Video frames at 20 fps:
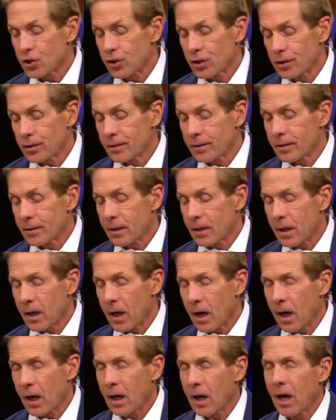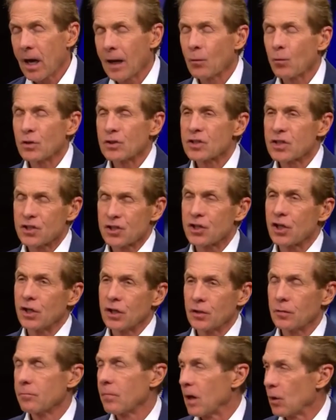And I was extremely
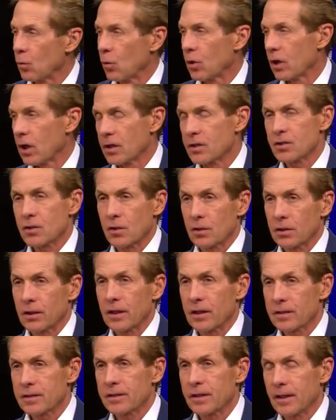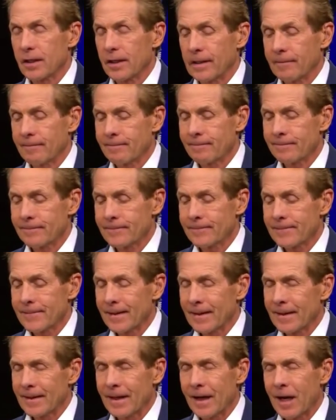disappointed with what I saw in
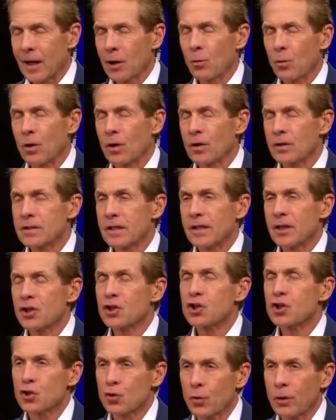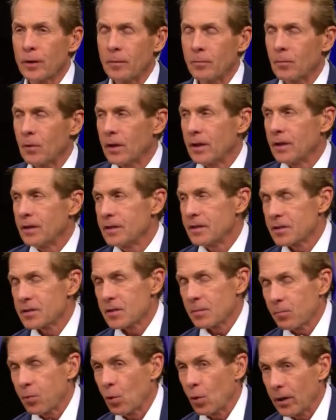the Boston Celtics. I said they
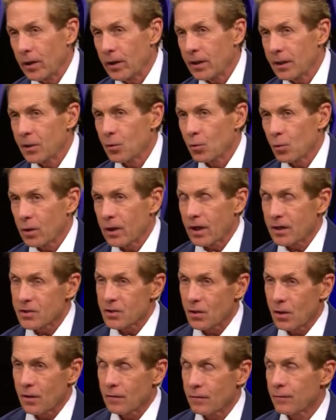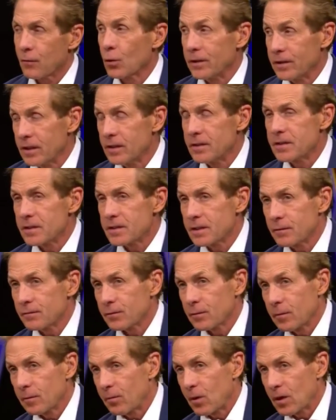would win the series. In fact, I
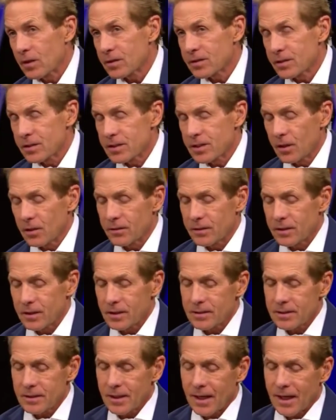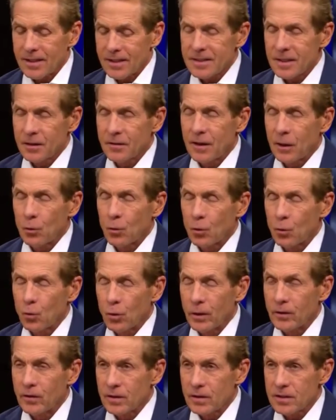proclaimed after game 1 that it was already
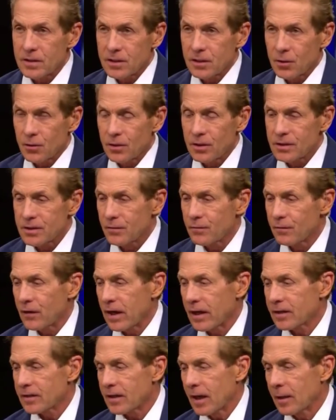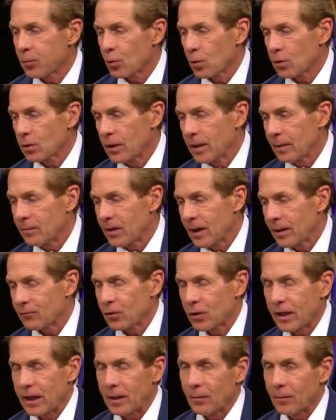over. I still think Boston.